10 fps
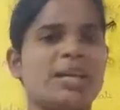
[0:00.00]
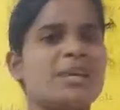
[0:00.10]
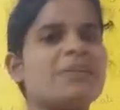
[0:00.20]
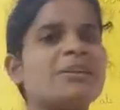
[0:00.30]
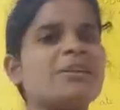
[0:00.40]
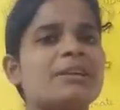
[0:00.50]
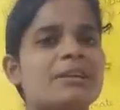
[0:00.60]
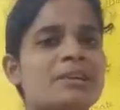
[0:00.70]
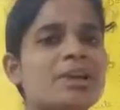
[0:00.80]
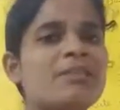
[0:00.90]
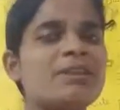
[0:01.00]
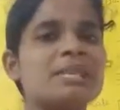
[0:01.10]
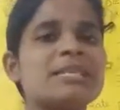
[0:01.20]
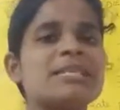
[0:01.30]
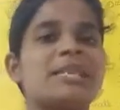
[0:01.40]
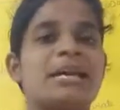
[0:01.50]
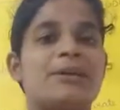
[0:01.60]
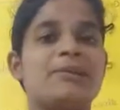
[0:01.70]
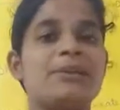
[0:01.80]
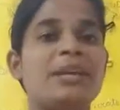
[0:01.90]
Even nowadays
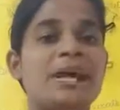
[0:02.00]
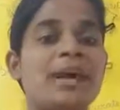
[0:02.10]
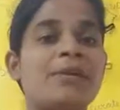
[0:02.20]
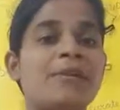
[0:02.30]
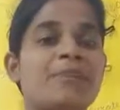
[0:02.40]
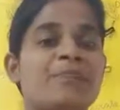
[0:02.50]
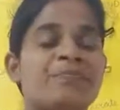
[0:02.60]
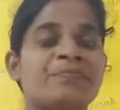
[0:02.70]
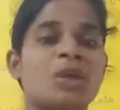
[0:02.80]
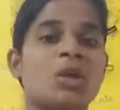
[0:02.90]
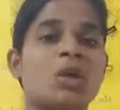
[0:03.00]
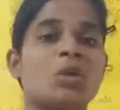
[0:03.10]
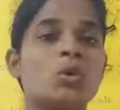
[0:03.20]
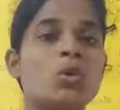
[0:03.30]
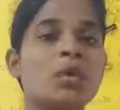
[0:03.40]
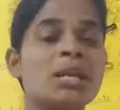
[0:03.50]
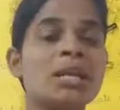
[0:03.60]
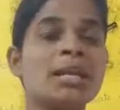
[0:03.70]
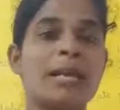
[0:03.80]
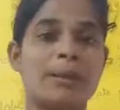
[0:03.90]
we have
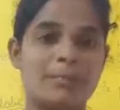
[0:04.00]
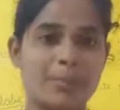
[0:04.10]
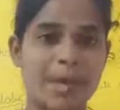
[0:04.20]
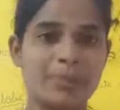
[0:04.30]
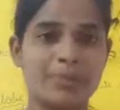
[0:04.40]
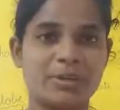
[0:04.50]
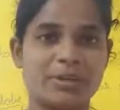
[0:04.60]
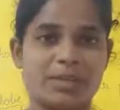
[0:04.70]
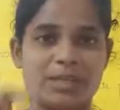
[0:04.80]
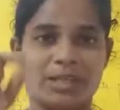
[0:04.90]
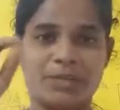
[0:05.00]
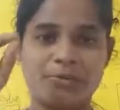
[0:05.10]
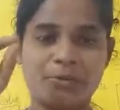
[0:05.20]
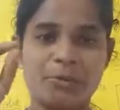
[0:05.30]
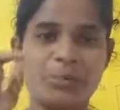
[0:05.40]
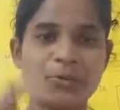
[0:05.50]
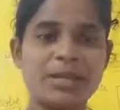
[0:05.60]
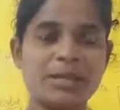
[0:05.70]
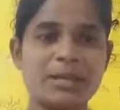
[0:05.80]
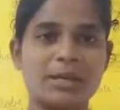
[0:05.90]
Google Map. If you put
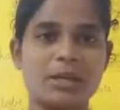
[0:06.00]
a